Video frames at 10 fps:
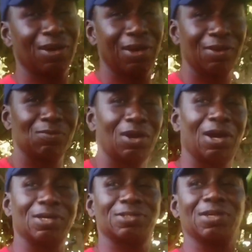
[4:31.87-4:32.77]
okay?
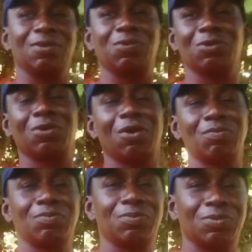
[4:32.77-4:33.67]
Because if you
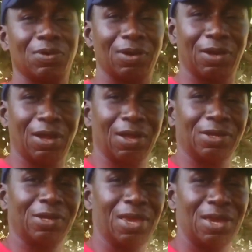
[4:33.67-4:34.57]
come
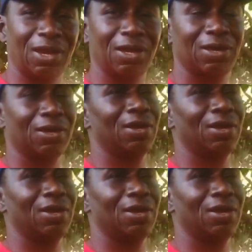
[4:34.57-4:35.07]
here,